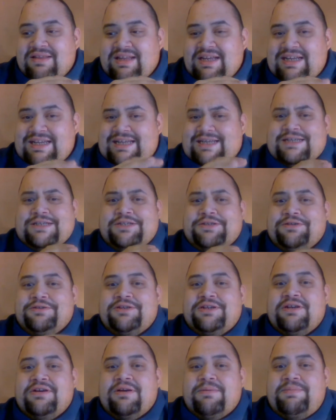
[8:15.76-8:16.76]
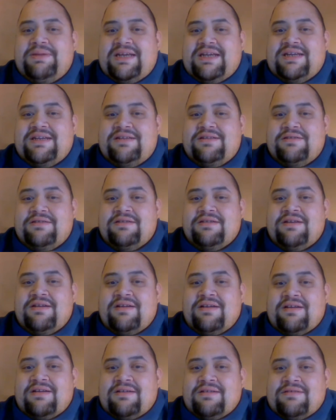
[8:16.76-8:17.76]
like Eastern European
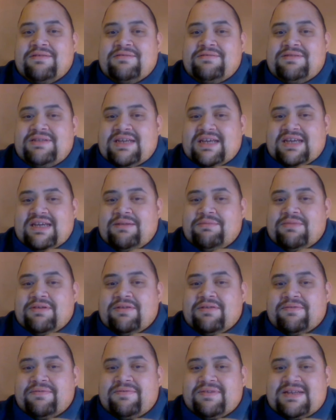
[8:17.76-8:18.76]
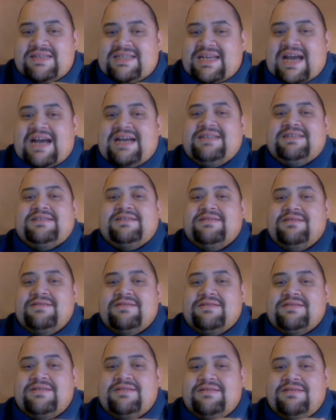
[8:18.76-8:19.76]
team of
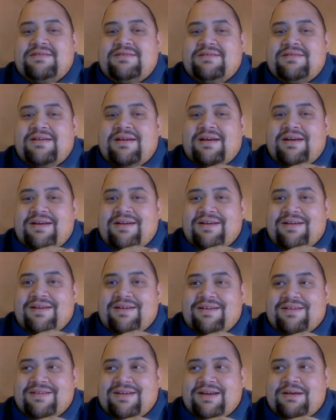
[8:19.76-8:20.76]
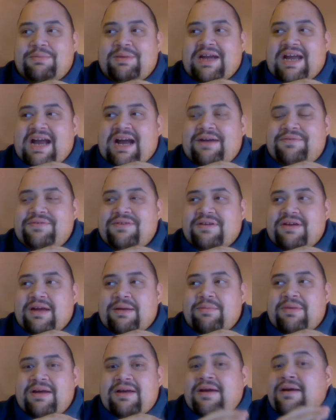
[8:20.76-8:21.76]
assassins coming after
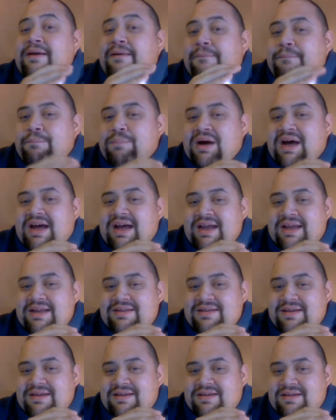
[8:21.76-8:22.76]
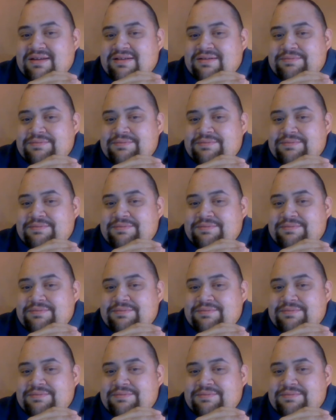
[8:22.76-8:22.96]
him. But